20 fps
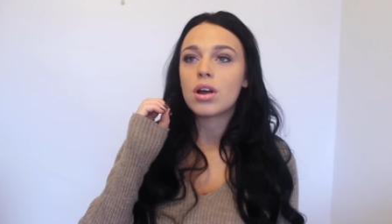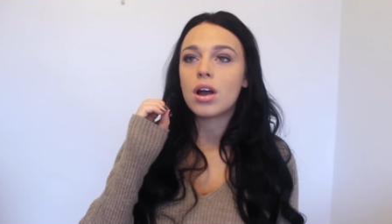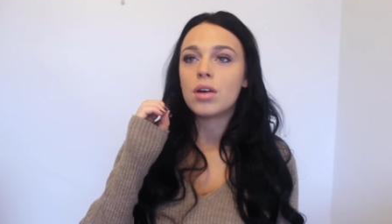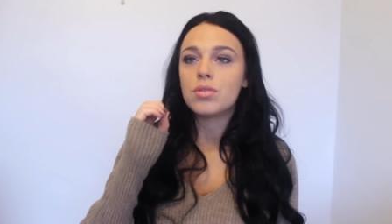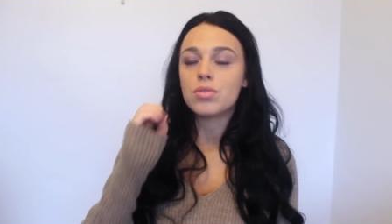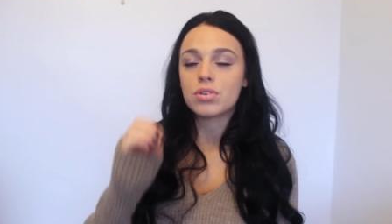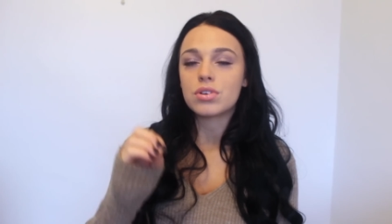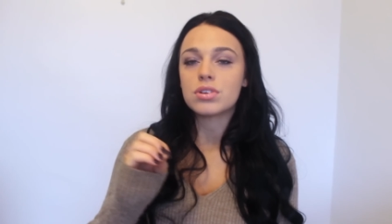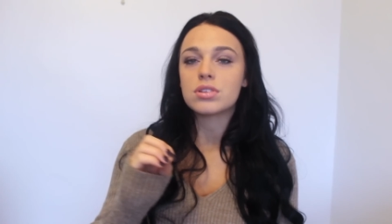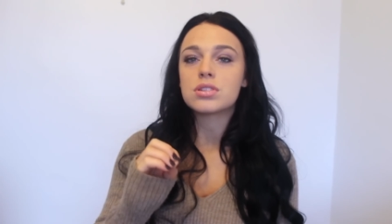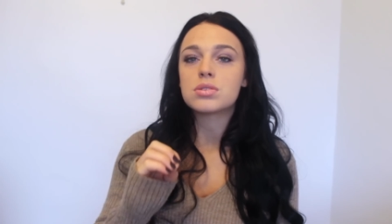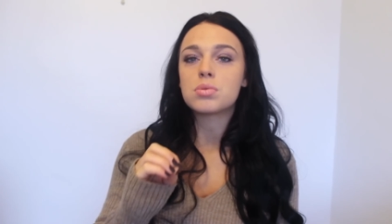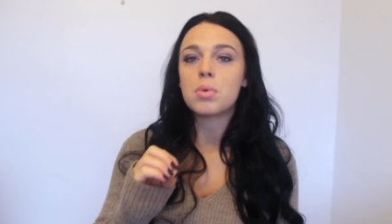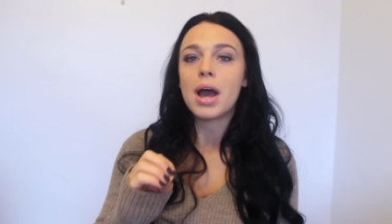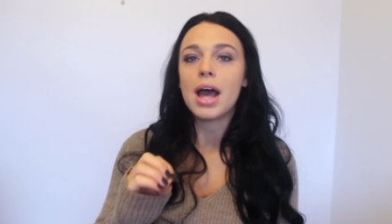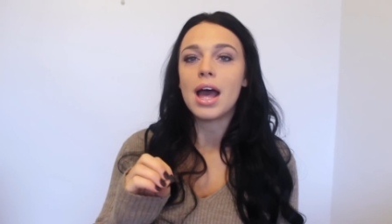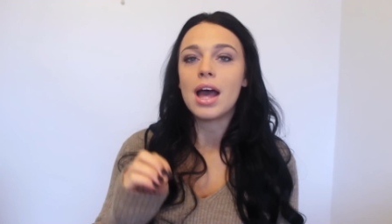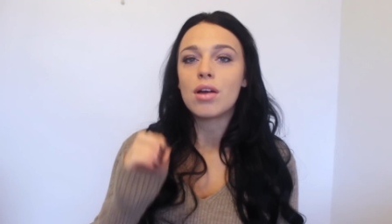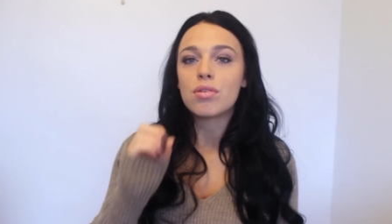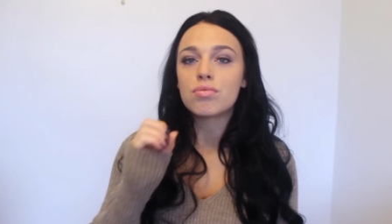I'm not going to
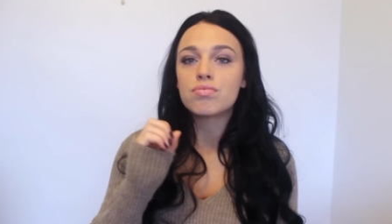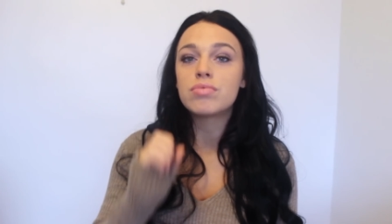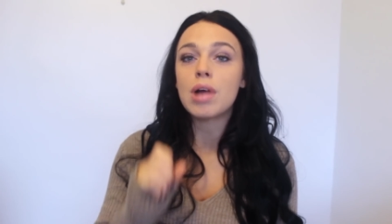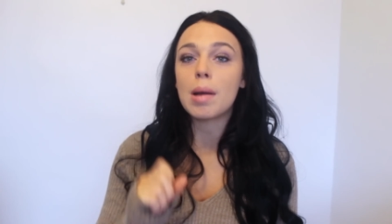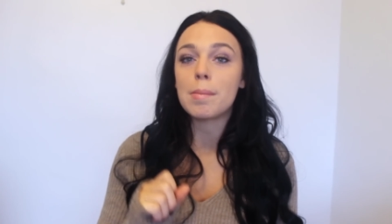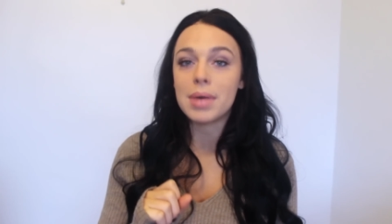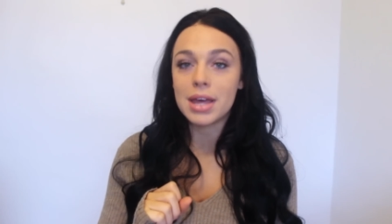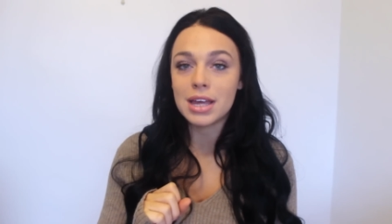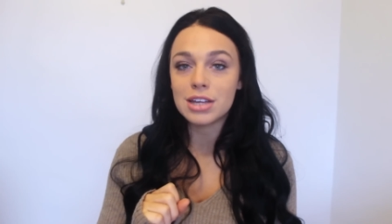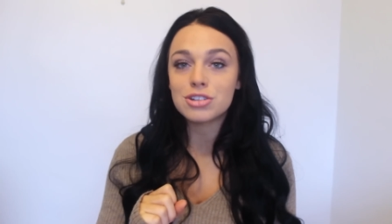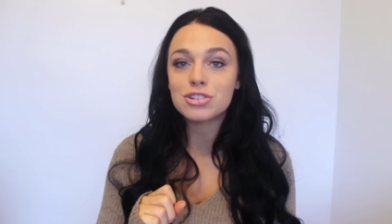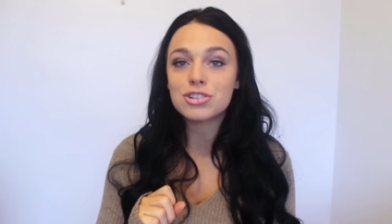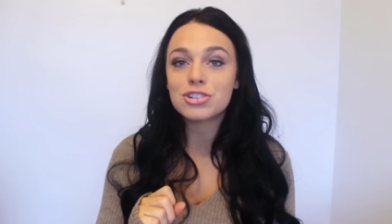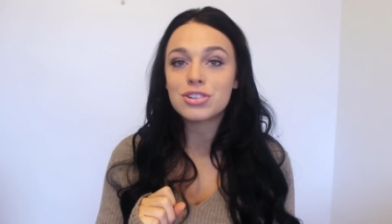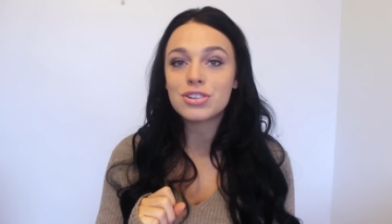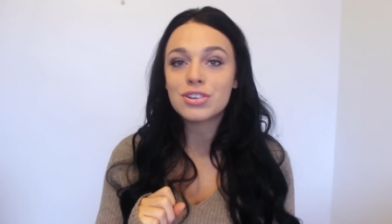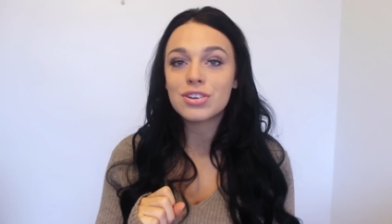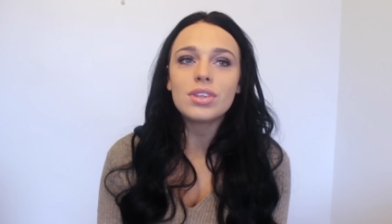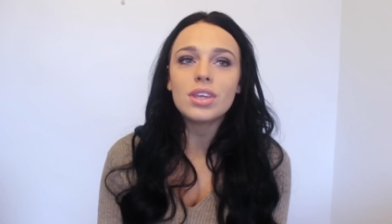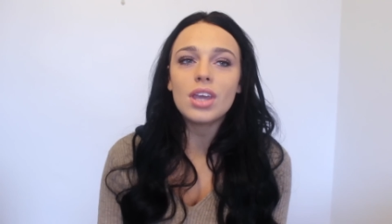swear,
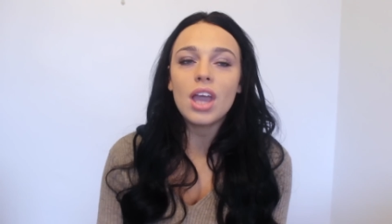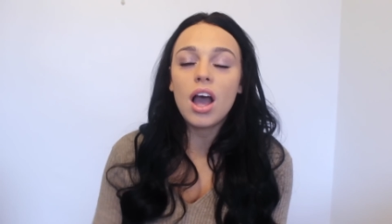rubbish.